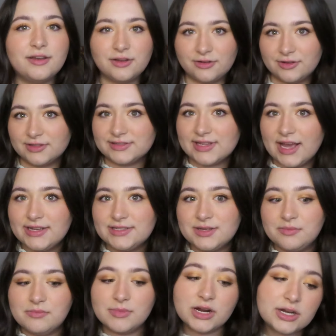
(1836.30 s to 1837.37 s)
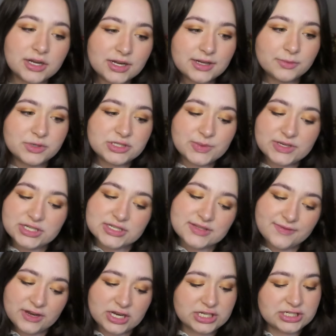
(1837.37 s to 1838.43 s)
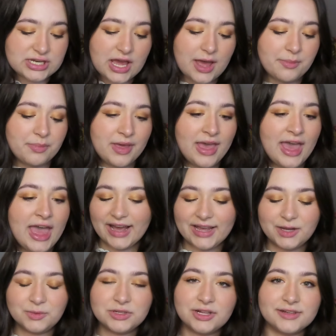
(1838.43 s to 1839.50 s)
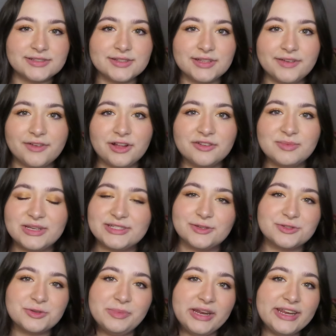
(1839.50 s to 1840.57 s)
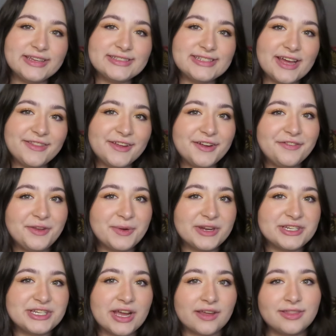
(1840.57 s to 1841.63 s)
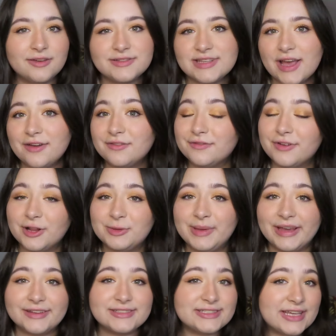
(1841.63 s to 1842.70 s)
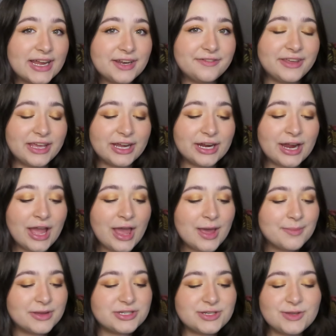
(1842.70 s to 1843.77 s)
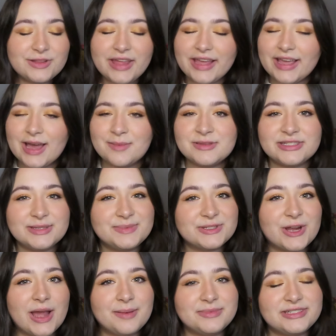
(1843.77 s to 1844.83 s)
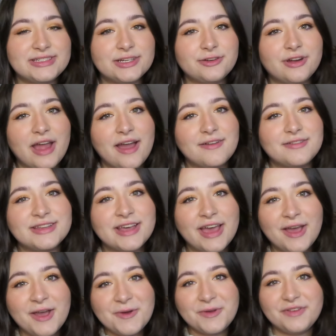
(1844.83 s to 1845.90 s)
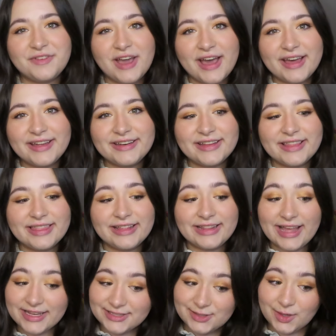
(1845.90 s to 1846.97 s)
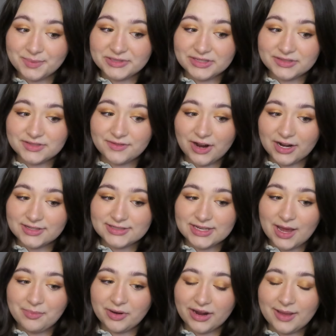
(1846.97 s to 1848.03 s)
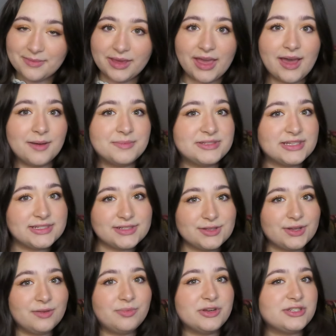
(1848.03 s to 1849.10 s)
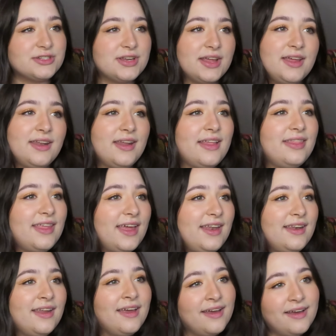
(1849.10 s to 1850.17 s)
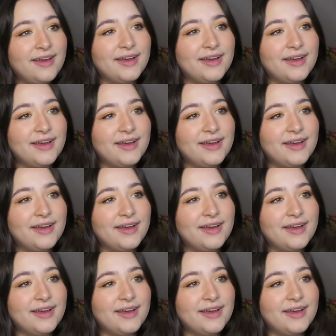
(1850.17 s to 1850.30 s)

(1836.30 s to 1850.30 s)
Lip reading: Good Girl's Guide to Murder, which we just finished up. I will also leave all of my social medias down there if you want to check those out and follow me outside of here. Make sure you like, comment, subscribe, stick around. We've got the last two episodes of Heartstopper coming up, season 3 of Bridgerton, and then